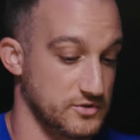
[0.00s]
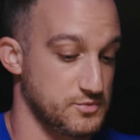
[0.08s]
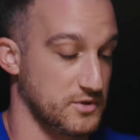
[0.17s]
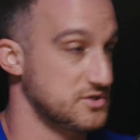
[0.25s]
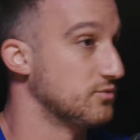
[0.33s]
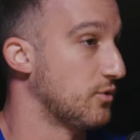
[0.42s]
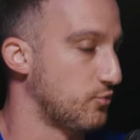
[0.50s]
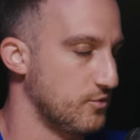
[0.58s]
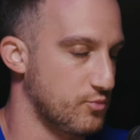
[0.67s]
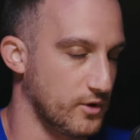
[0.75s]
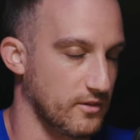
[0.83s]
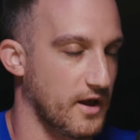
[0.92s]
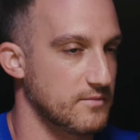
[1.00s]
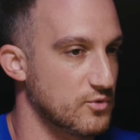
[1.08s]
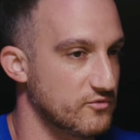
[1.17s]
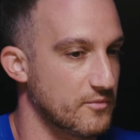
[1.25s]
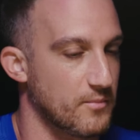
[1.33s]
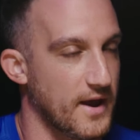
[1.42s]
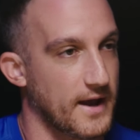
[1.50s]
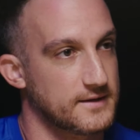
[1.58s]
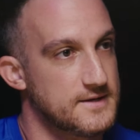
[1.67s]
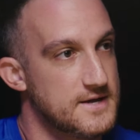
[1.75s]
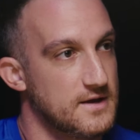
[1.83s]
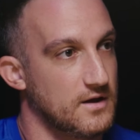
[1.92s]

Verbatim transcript: especially with the three point line moving back.